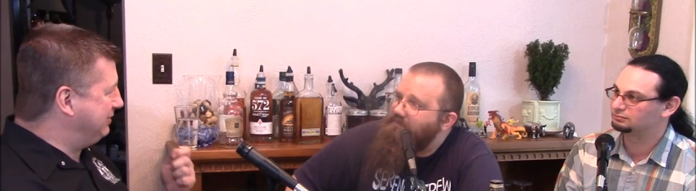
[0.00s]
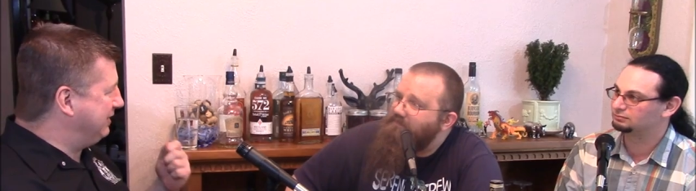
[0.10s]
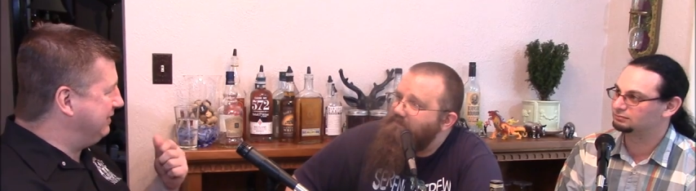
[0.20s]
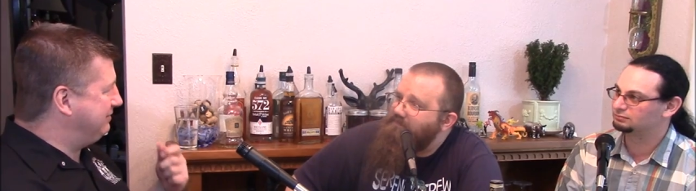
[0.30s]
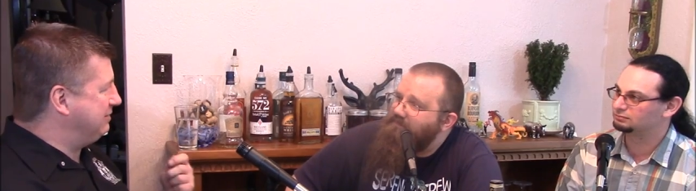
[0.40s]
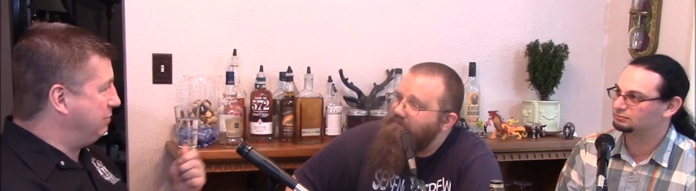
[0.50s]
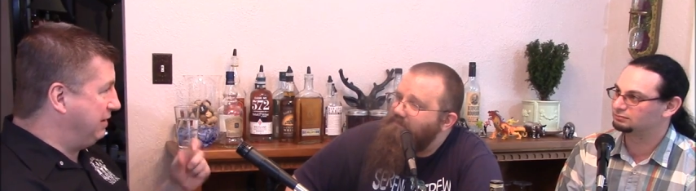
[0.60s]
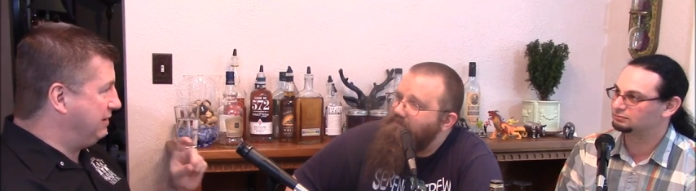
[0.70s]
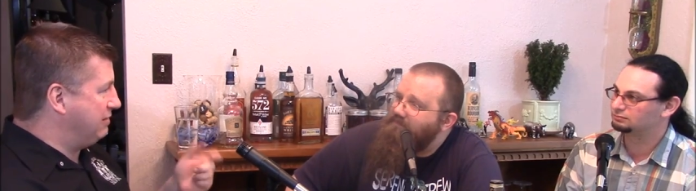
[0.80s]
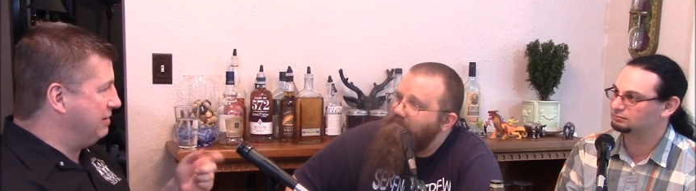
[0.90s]
Speaker 1: of taste,
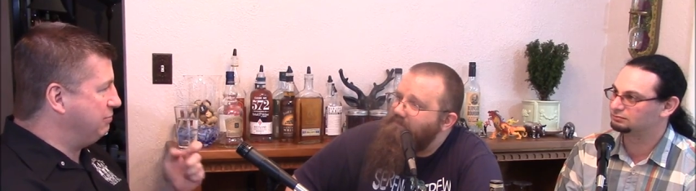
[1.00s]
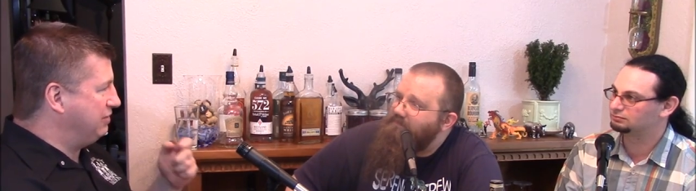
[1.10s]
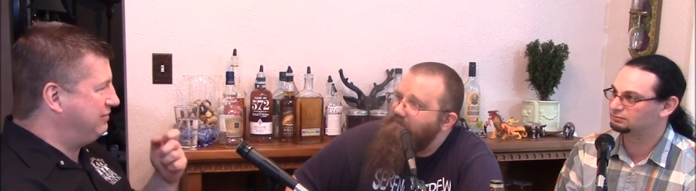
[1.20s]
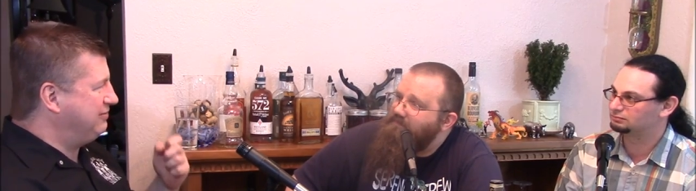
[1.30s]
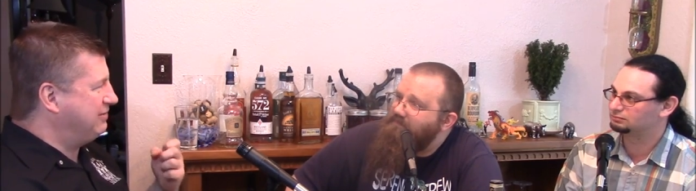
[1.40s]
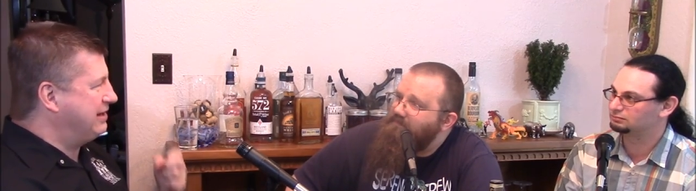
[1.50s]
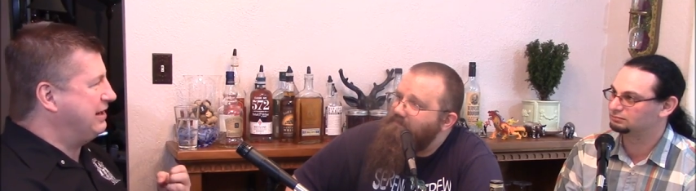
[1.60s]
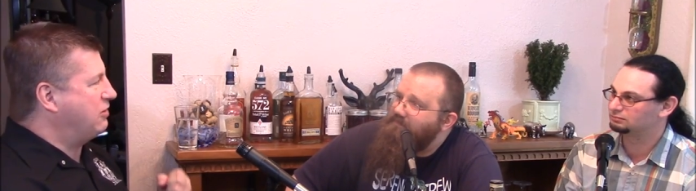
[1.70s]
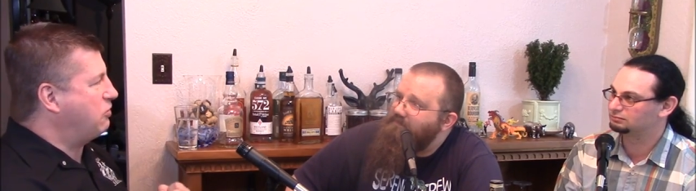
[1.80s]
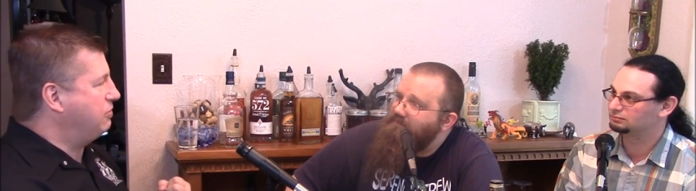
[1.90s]
depending on, but it's still got
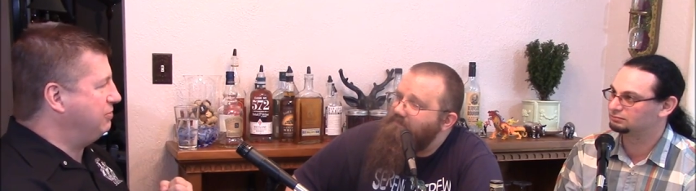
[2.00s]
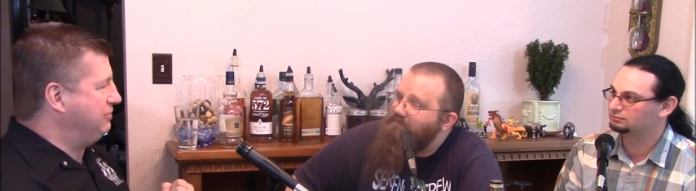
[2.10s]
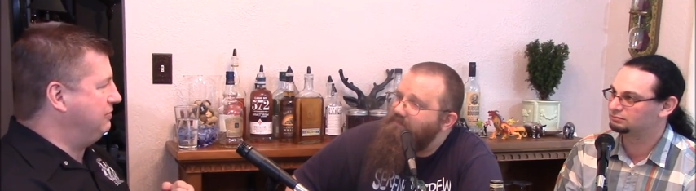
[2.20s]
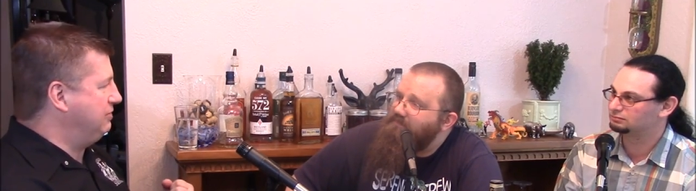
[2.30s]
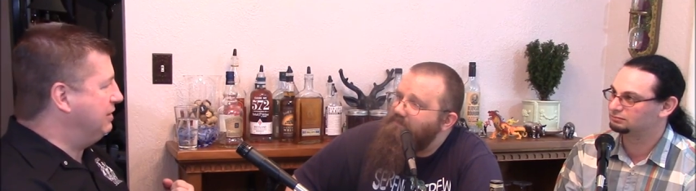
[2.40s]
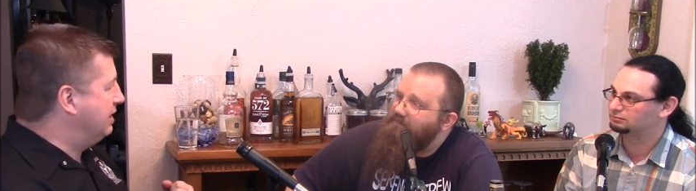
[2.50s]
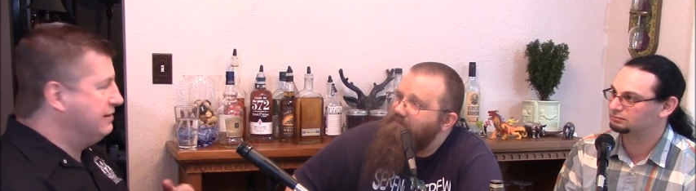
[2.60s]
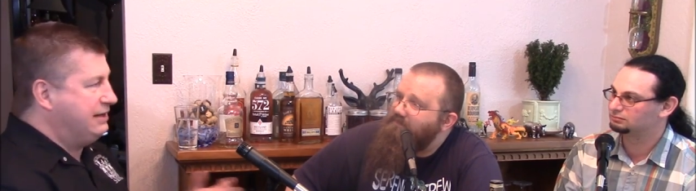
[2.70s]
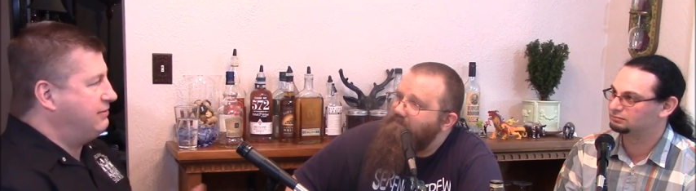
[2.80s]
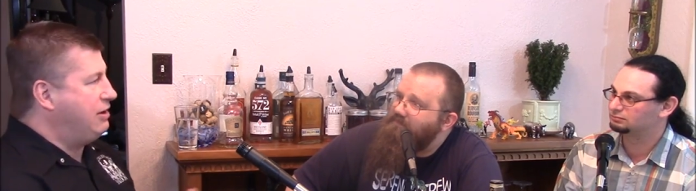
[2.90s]
that carbon to it.
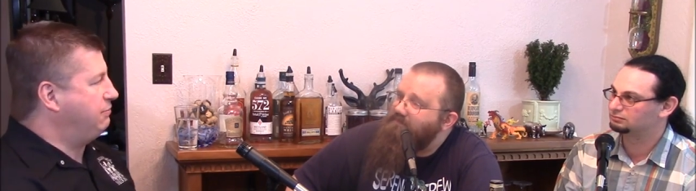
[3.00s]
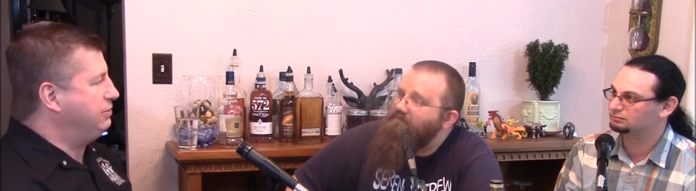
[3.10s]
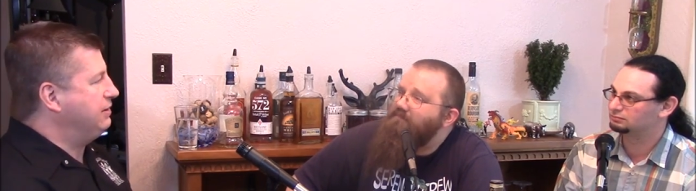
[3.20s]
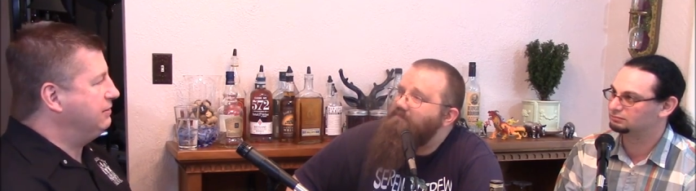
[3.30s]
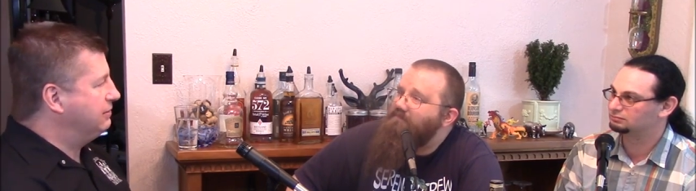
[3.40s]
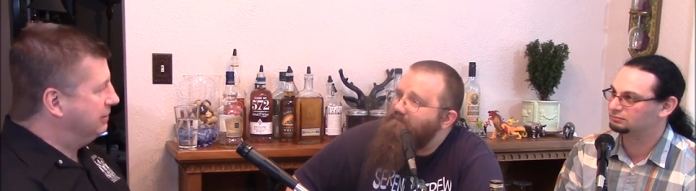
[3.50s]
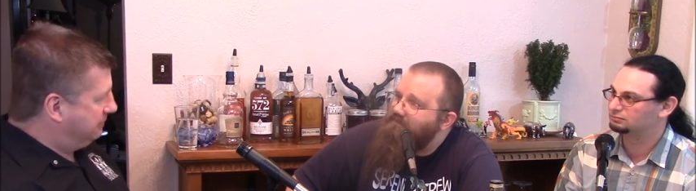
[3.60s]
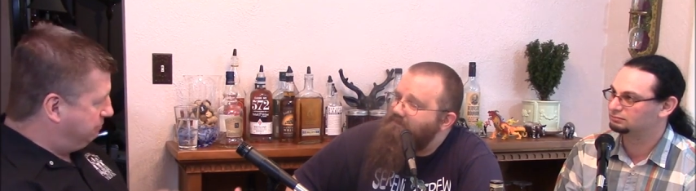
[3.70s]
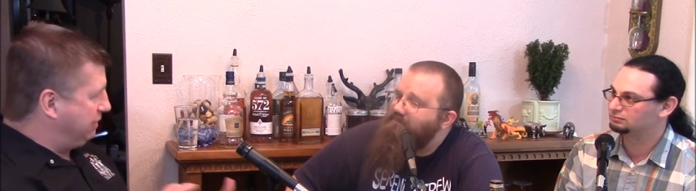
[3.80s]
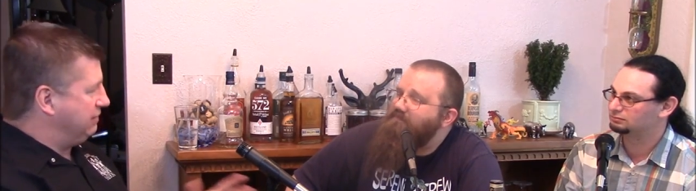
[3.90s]
That's not peat.
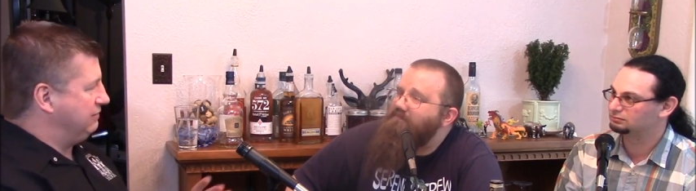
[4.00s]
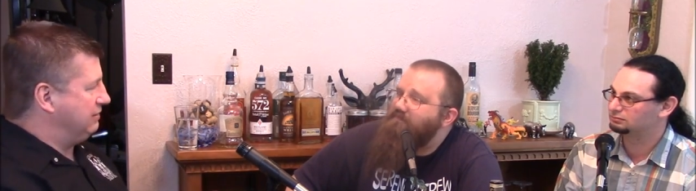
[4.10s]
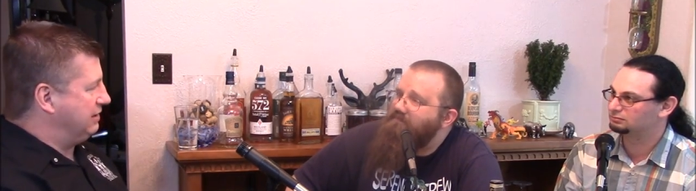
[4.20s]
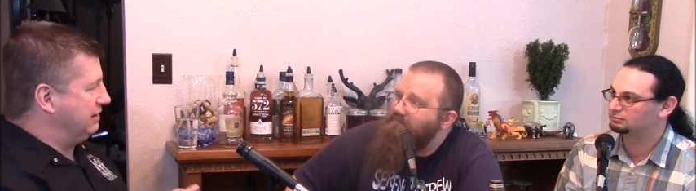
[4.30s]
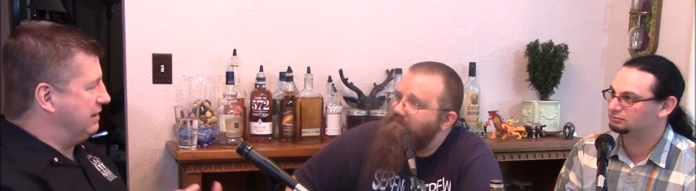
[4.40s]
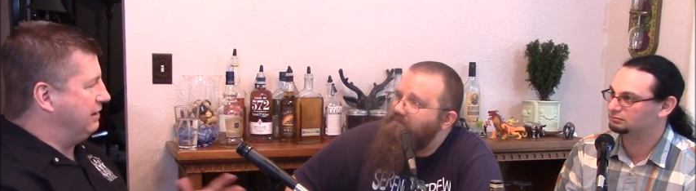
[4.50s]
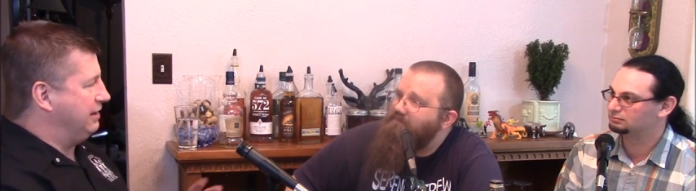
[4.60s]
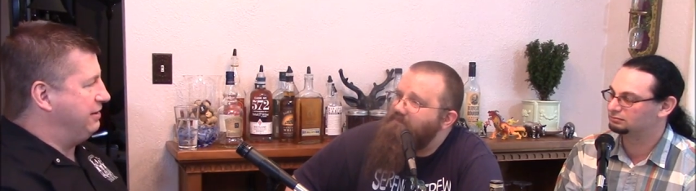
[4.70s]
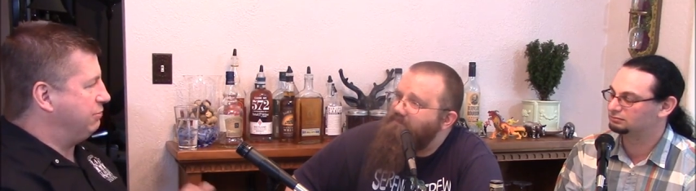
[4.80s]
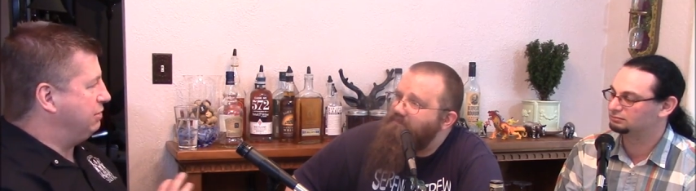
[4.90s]
Peat is, again, that
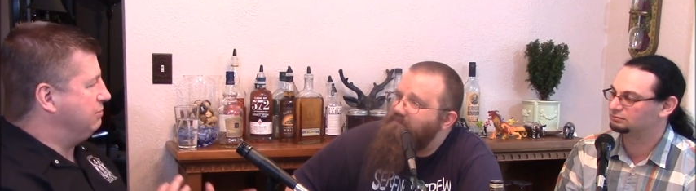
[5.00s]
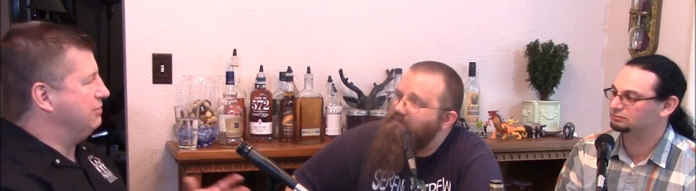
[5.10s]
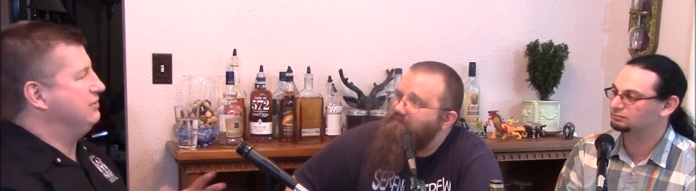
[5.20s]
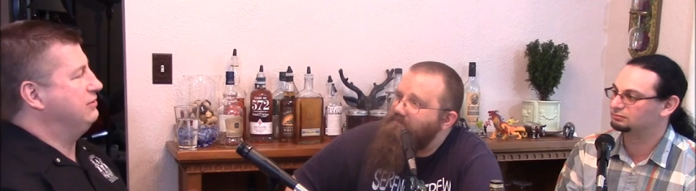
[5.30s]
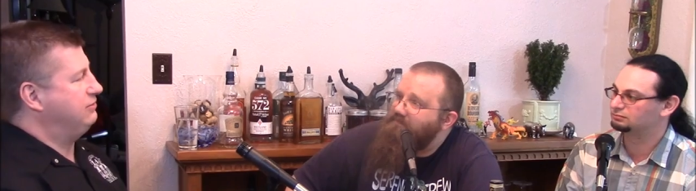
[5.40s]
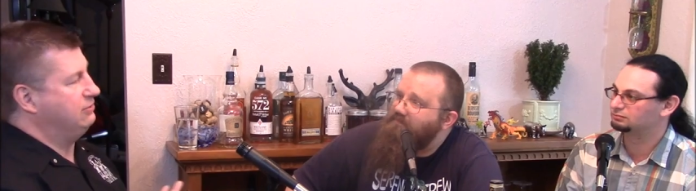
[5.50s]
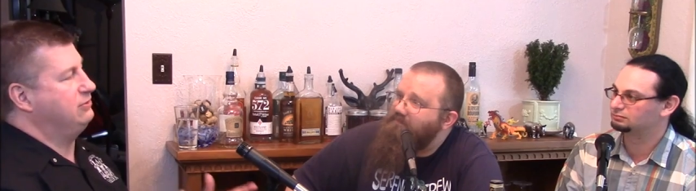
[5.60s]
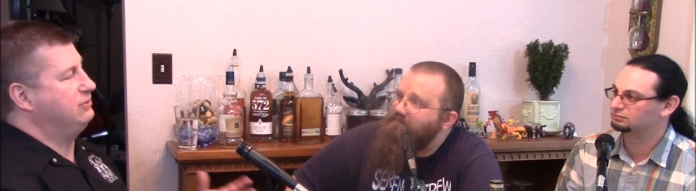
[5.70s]
leathery, medicinal